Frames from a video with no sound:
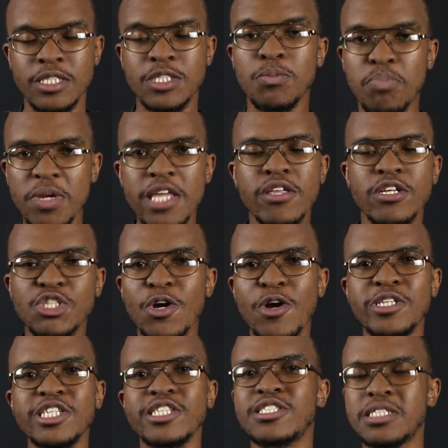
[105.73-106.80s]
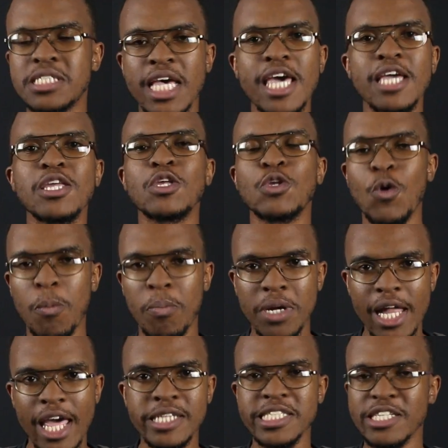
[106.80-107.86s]
To be the church is to take your
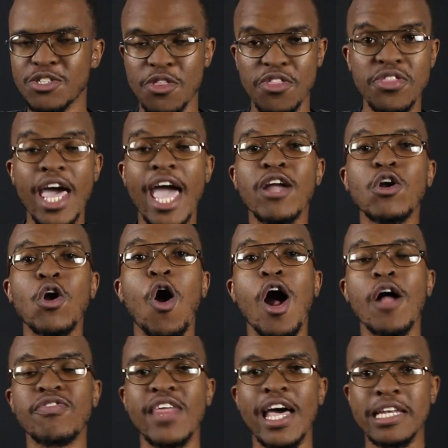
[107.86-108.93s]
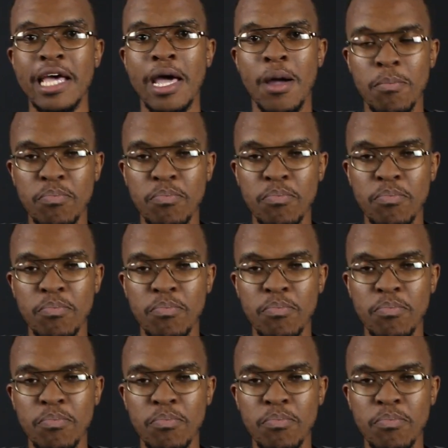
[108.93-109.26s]
place and to thank God that